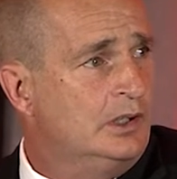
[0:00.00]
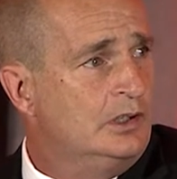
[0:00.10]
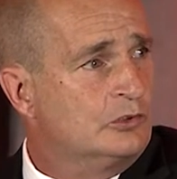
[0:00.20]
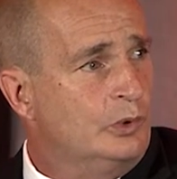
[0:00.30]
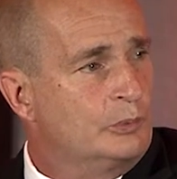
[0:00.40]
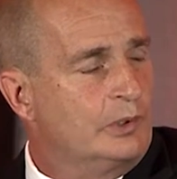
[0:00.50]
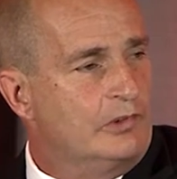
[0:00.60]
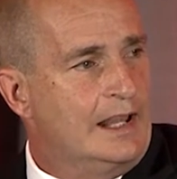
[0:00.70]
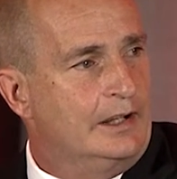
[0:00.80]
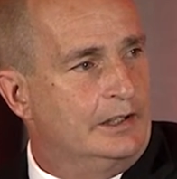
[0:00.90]
So we
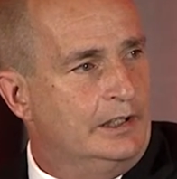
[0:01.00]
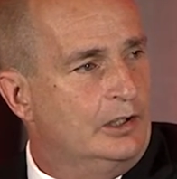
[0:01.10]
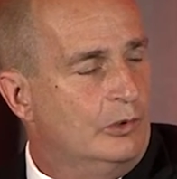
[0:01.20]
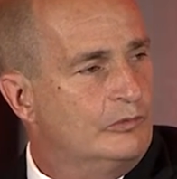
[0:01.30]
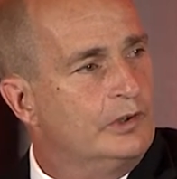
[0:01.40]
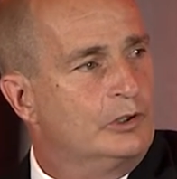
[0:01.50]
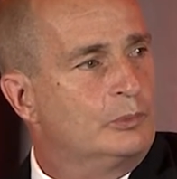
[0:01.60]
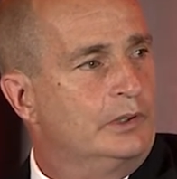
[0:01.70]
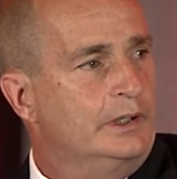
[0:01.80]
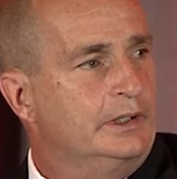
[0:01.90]
provided an in-home
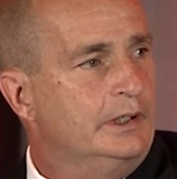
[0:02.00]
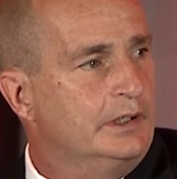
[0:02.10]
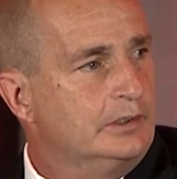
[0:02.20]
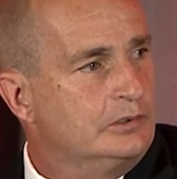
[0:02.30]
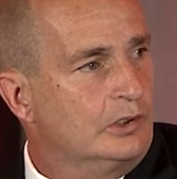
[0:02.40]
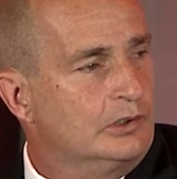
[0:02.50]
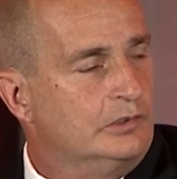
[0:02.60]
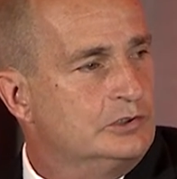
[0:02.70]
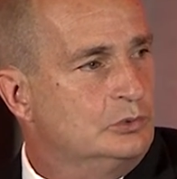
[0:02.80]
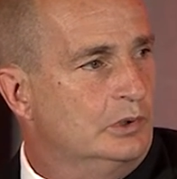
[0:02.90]
fingerprinting kit to our
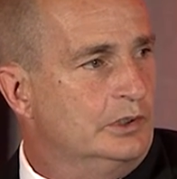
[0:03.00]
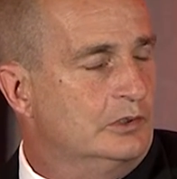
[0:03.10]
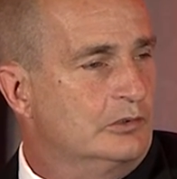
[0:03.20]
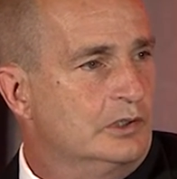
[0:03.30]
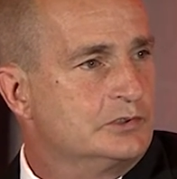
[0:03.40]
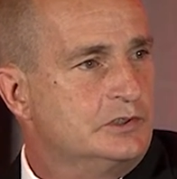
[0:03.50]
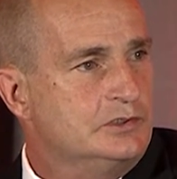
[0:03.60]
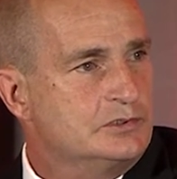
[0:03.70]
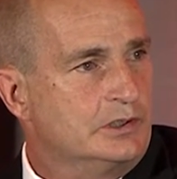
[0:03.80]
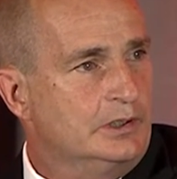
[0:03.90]
Division One
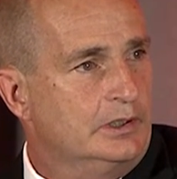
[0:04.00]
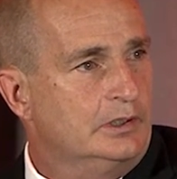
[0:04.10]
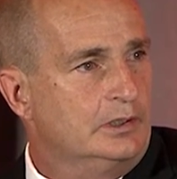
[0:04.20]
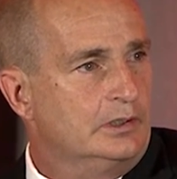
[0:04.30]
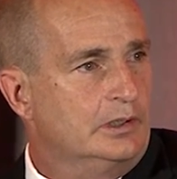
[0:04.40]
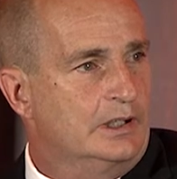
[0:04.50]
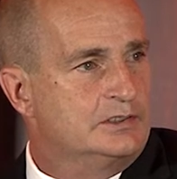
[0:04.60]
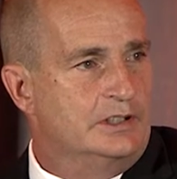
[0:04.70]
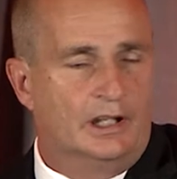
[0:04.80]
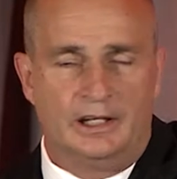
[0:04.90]
universities in
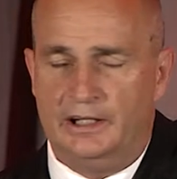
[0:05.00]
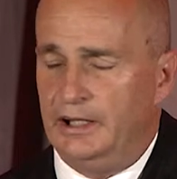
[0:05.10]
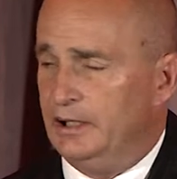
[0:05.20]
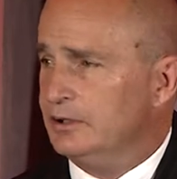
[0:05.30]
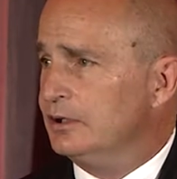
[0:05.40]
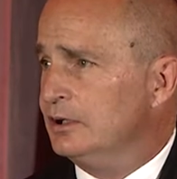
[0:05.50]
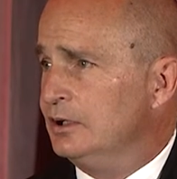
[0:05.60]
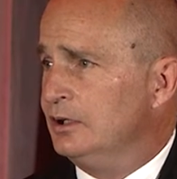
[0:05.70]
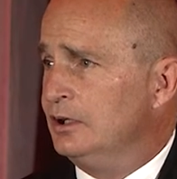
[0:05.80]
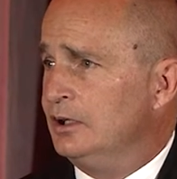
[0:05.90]
1998.
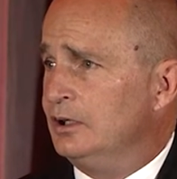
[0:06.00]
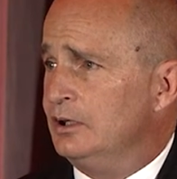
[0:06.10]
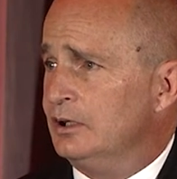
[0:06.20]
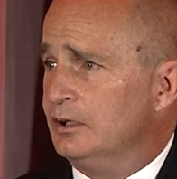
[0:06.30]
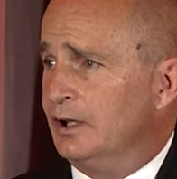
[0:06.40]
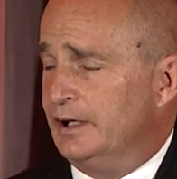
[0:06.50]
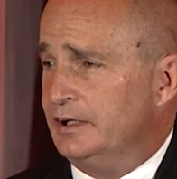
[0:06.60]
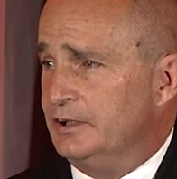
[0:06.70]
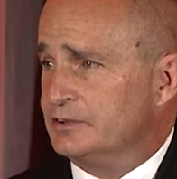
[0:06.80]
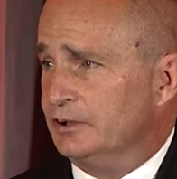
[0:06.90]
90
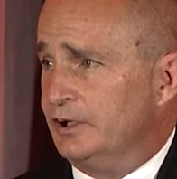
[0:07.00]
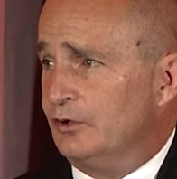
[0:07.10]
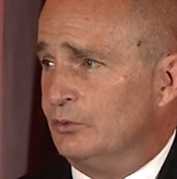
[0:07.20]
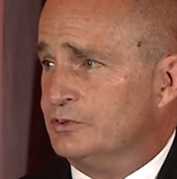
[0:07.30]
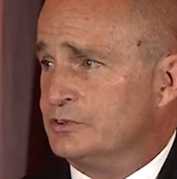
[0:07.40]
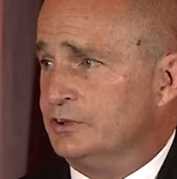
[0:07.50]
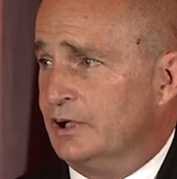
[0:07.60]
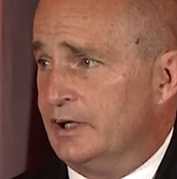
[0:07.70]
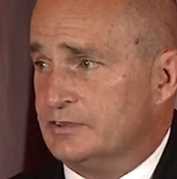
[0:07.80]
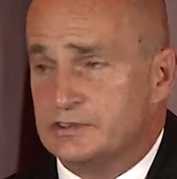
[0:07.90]
days later, it was the
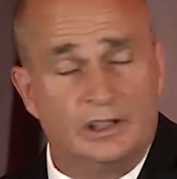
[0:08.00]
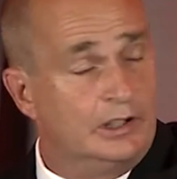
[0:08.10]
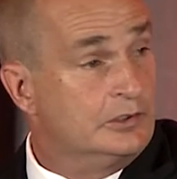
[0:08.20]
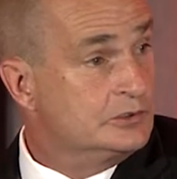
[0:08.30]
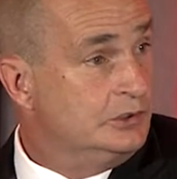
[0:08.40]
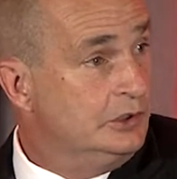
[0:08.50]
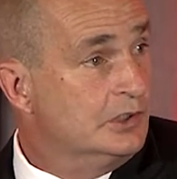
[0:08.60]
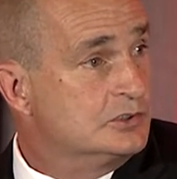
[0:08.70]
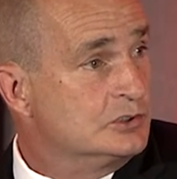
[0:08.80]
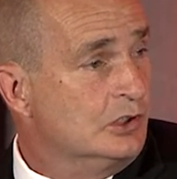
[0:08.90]
United States, it's the
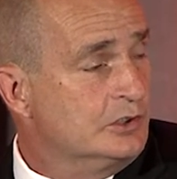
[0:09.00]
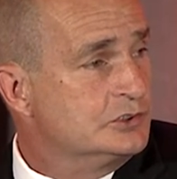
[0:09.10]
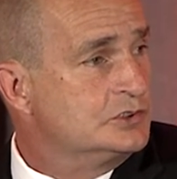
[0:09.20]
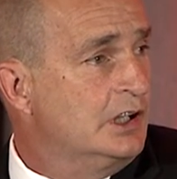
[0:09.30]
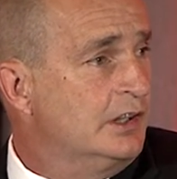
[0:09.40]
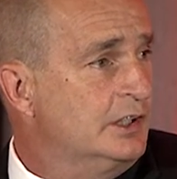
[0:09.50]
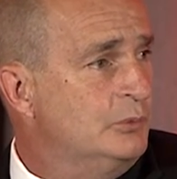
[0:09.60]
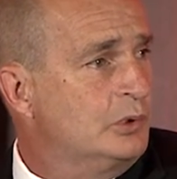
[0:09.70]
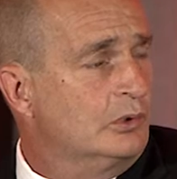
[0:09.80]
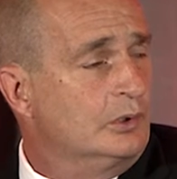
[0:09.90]
U.S.'s largest child ID
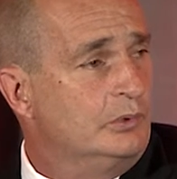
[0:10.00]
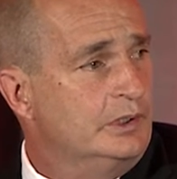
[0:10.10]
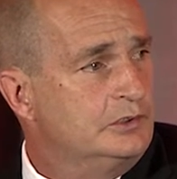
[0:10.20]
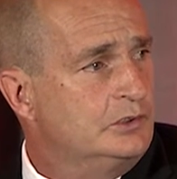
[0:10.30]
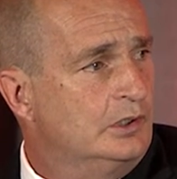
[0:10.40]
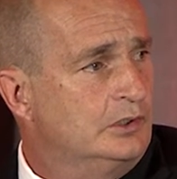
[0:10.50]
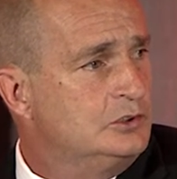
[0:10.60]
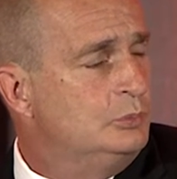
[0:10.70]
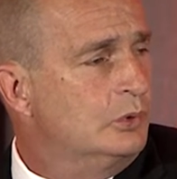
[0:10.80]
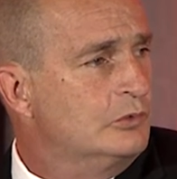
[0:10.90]
program. We did uh,
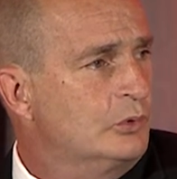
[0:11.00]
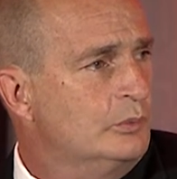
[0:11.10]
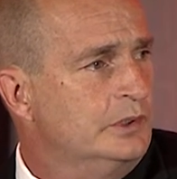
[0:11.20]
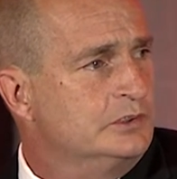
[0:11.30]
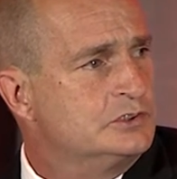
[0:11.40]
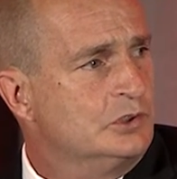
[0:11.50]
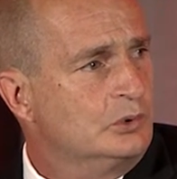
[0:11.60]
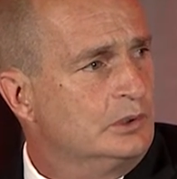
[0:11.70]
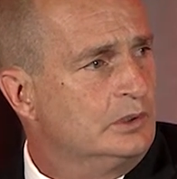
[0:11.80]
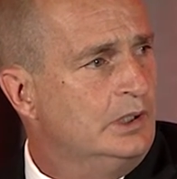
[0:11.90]
2.4 million children.